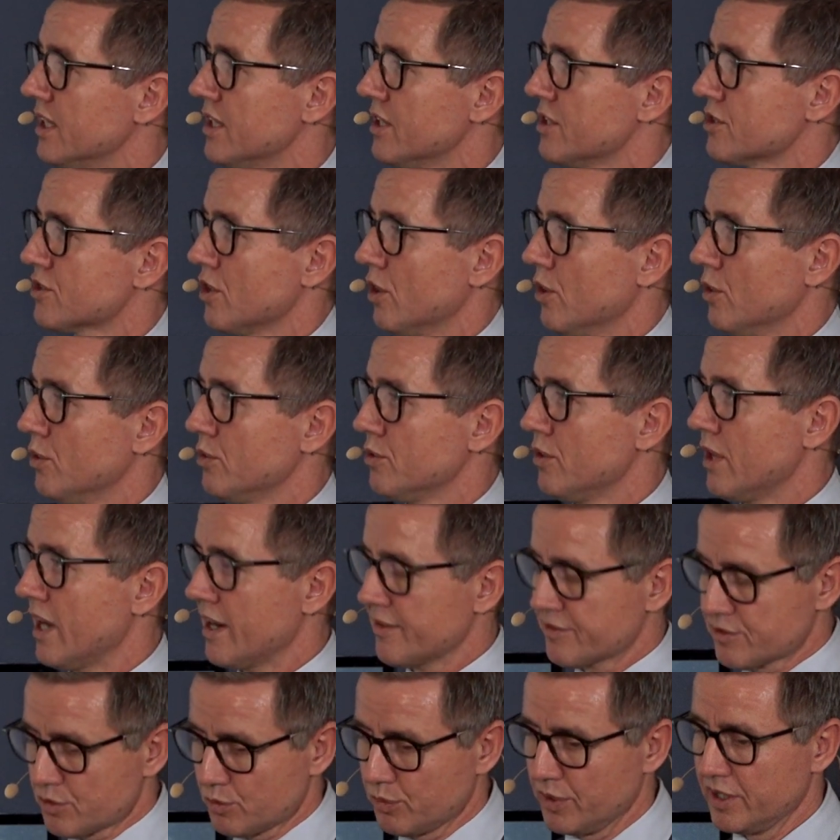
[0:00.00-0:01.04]
So you
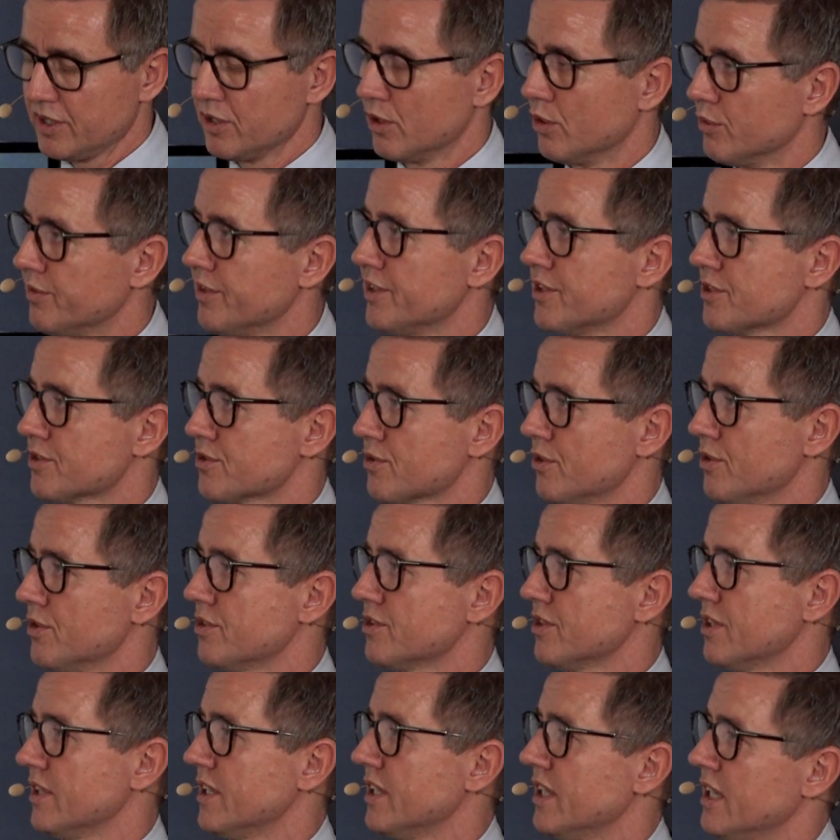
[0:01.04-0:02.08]
have to win over the
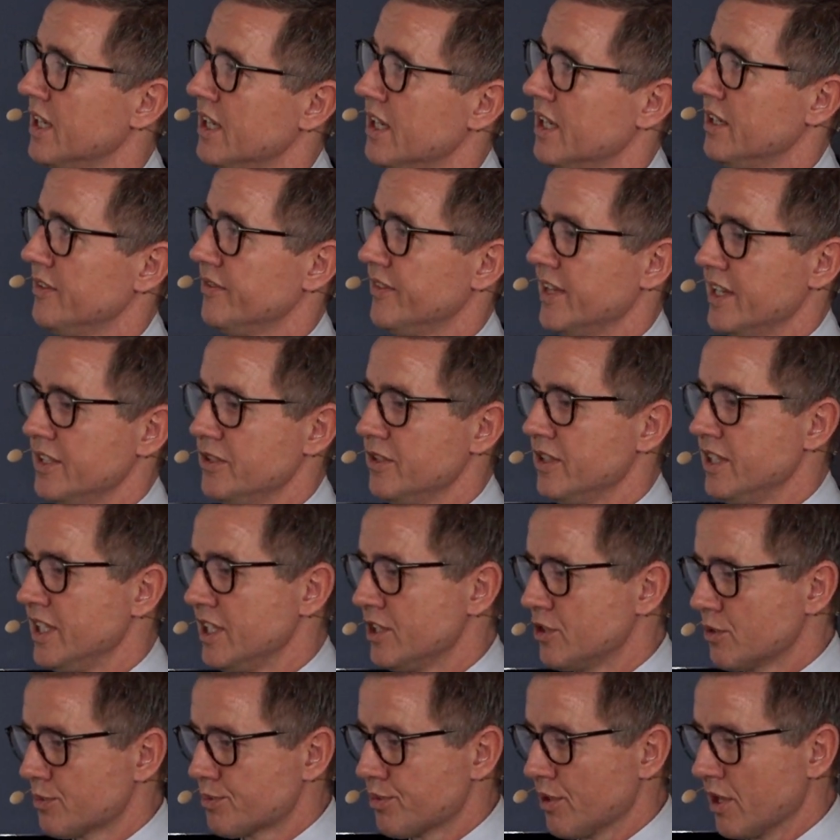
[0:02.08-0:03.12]
surgeon. Then you need
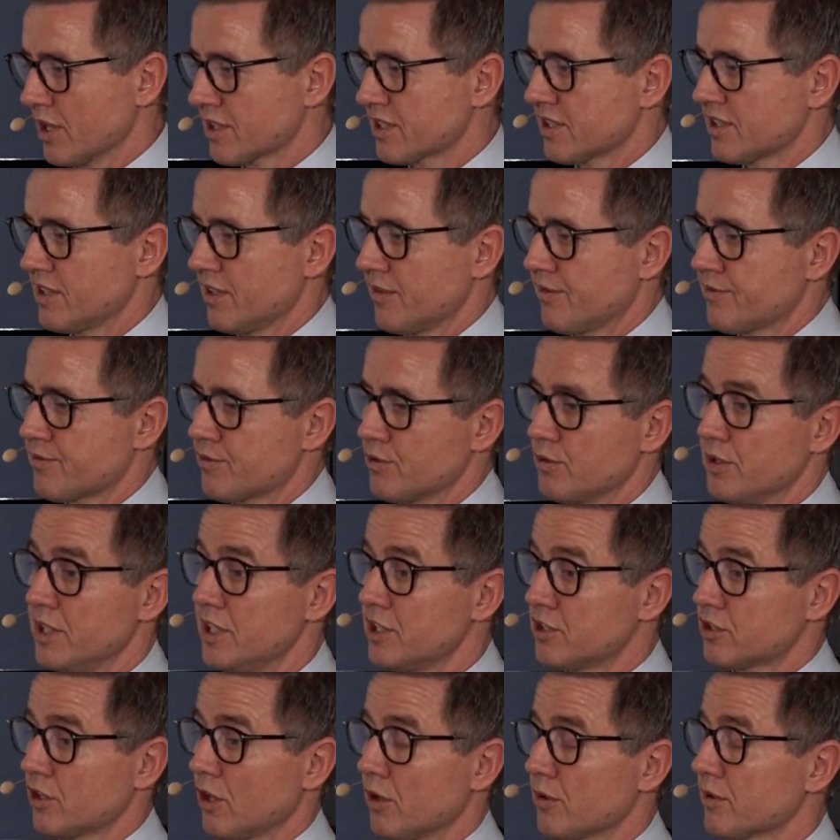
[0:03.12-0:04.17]
to process it through.
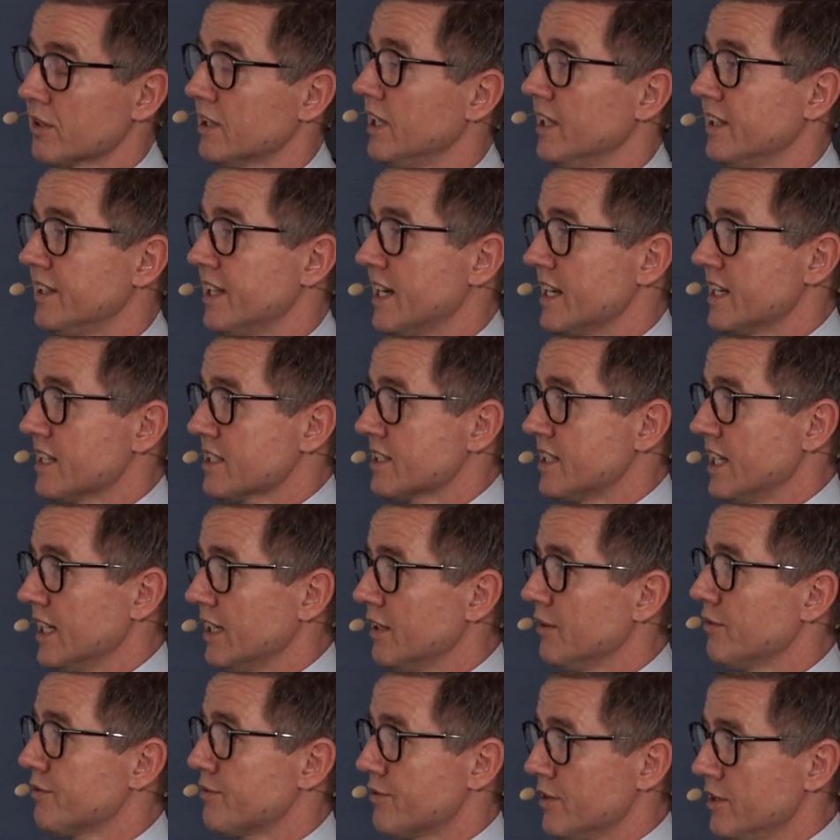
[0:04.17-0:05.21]
Historically, that has
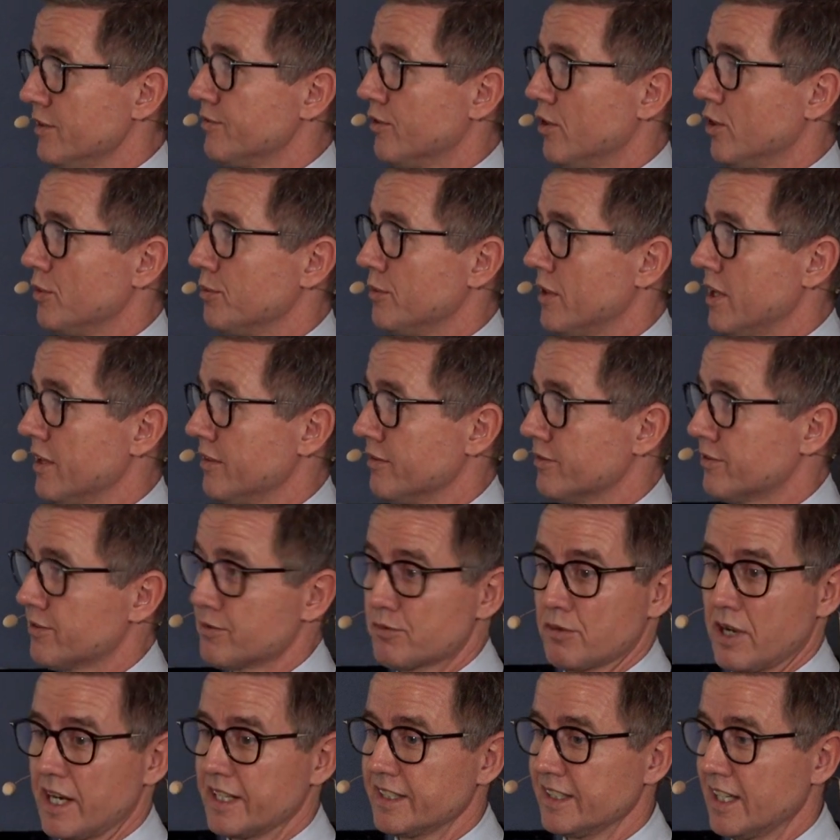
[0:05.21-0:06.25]
taken 3-4 months.
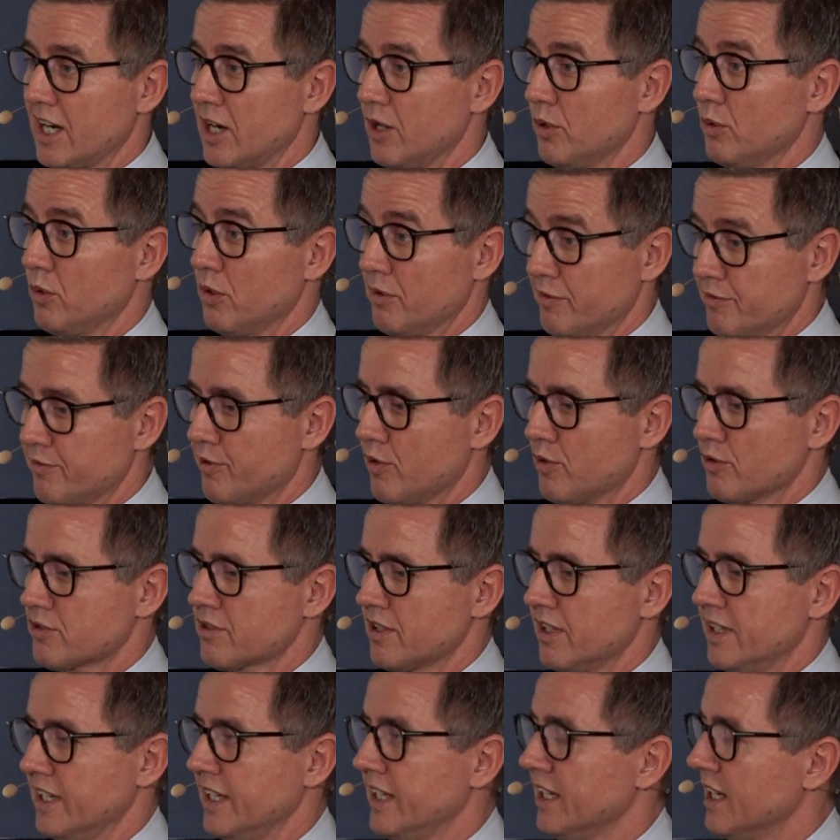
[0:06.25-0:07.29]
Right now,
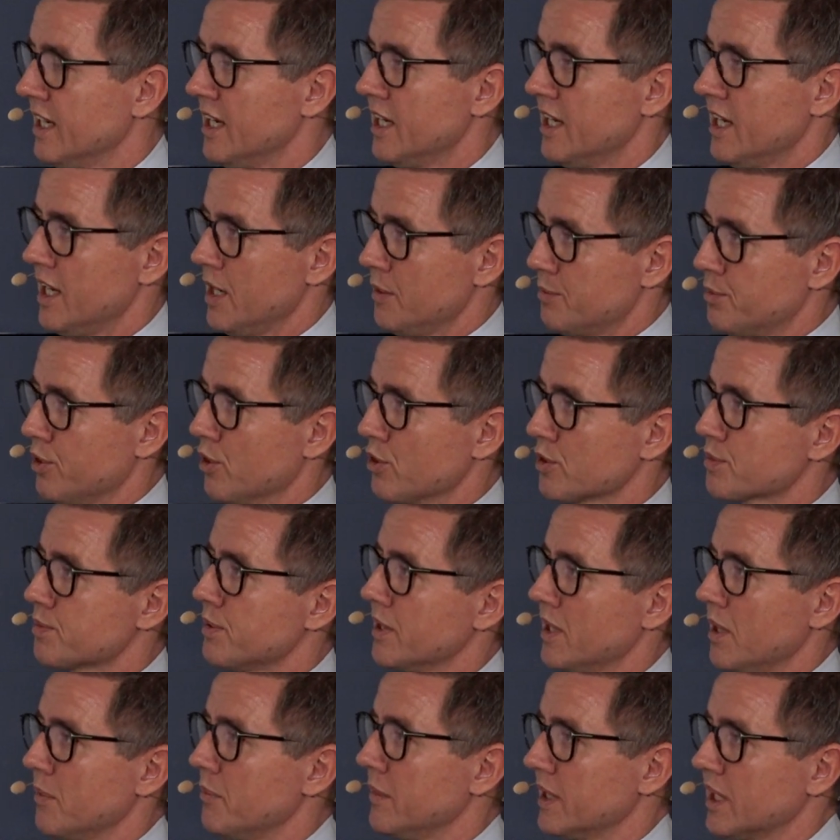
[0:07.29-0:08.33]
unfortunately, a
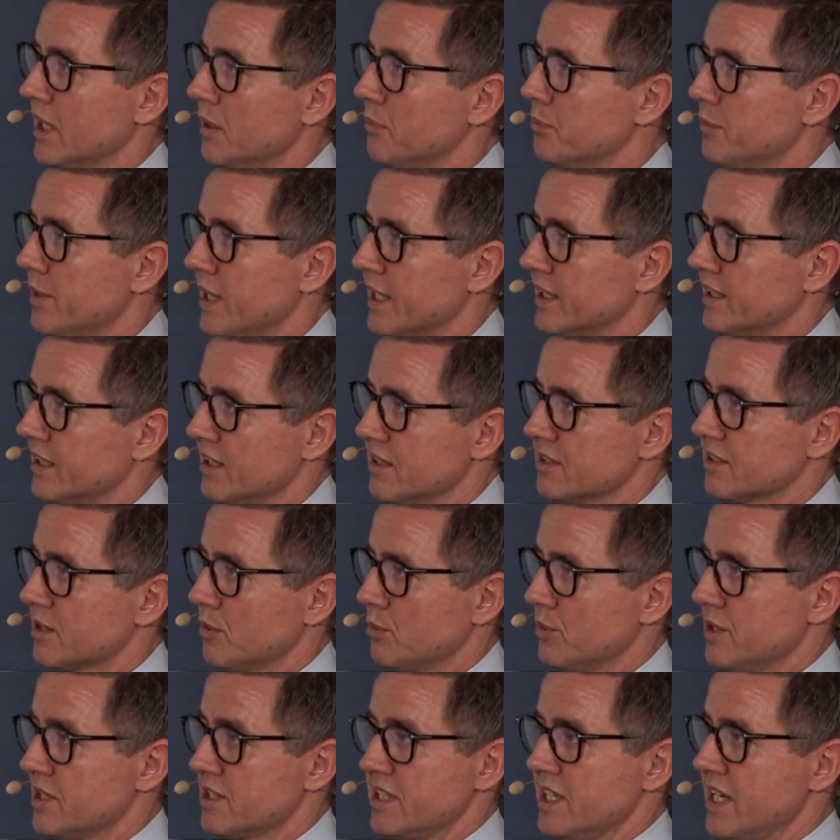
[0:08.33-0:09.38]
post-pandemic impact is that
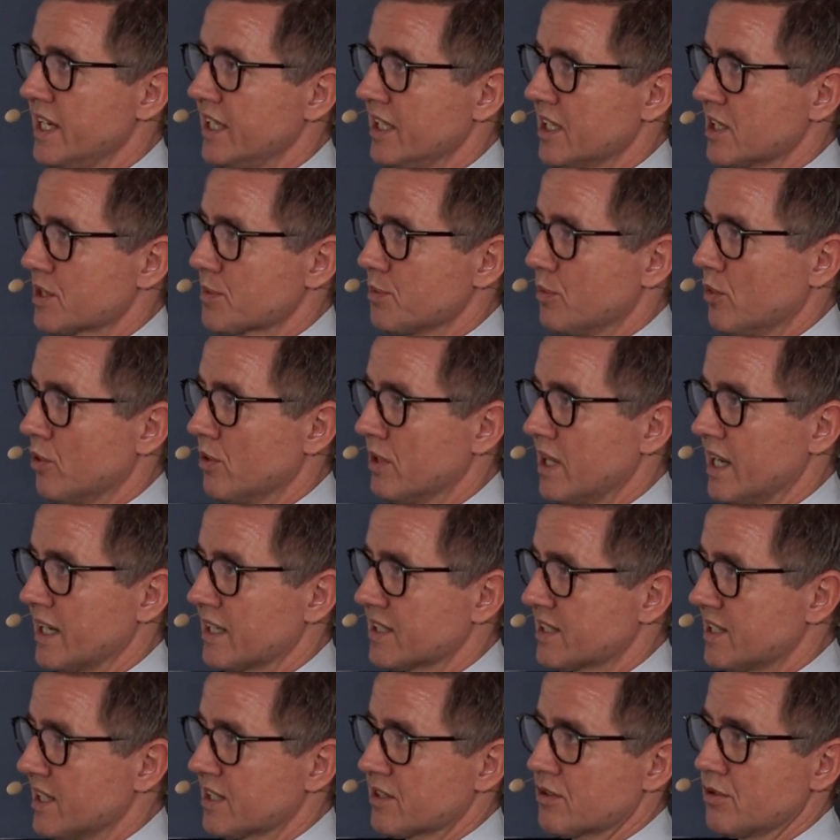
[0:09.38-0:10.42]
we're seeing it's more like
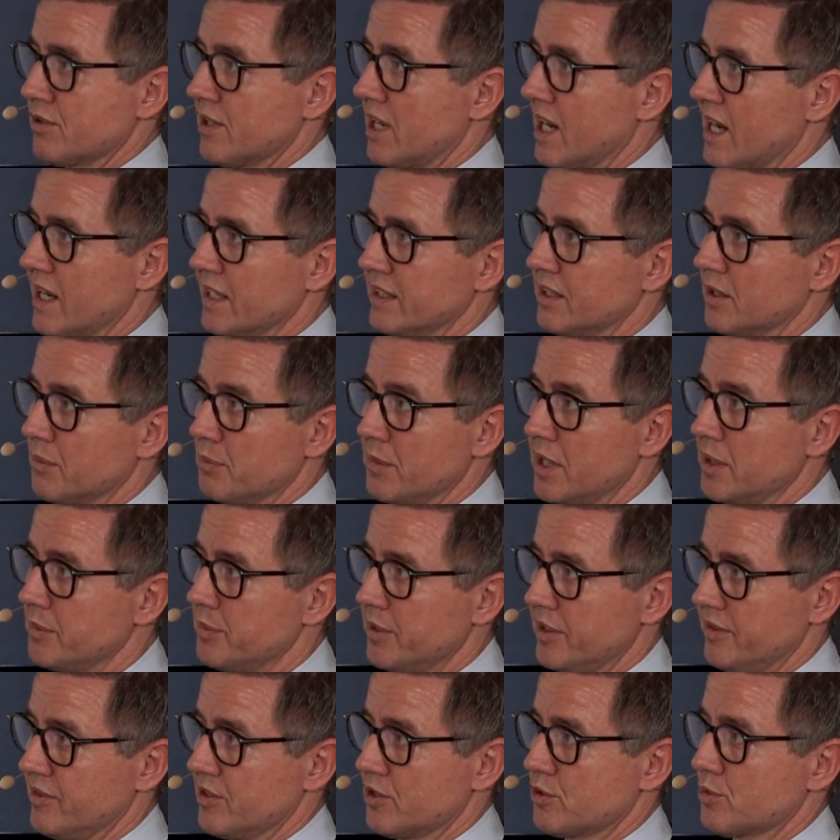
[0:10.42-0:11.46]
6 to 9 or maybe
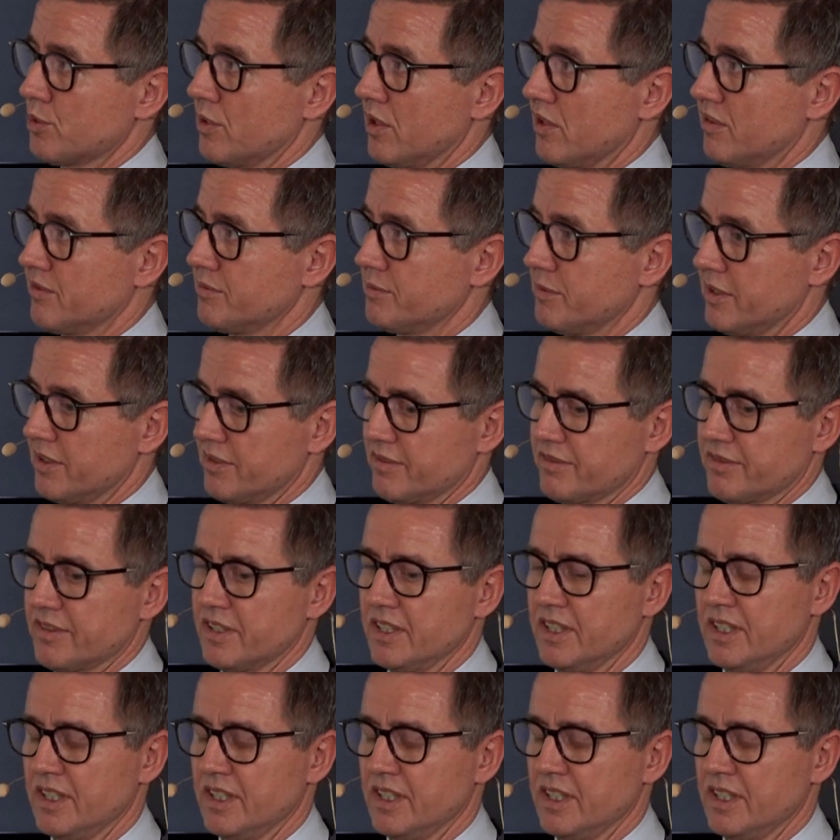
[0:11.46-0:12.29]
even 12 months.